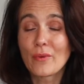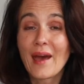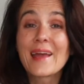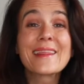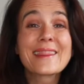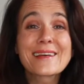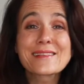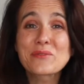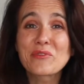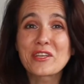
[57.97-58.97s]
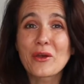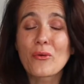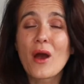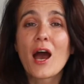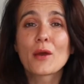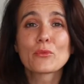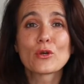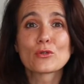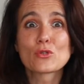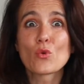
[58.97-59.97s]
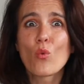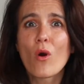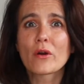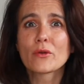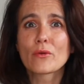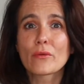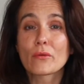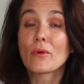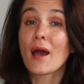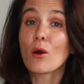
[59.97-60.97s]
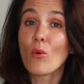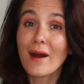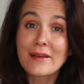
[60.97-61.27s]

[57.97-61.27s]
And in this video, I'm going to walk you through how I